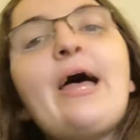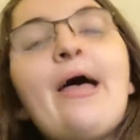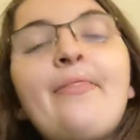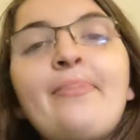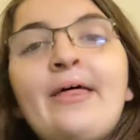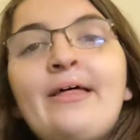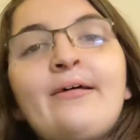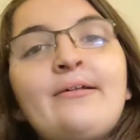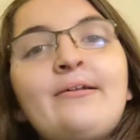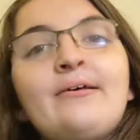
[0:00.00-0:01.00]
And
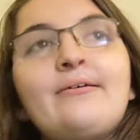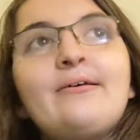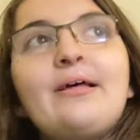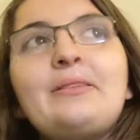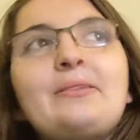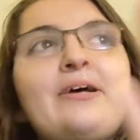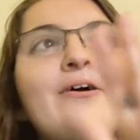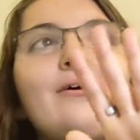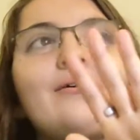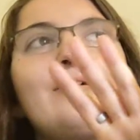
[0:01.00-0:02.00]
then
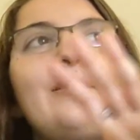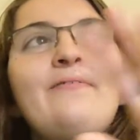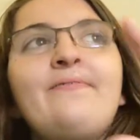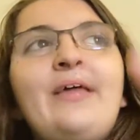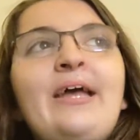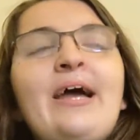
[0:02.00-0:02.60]
if they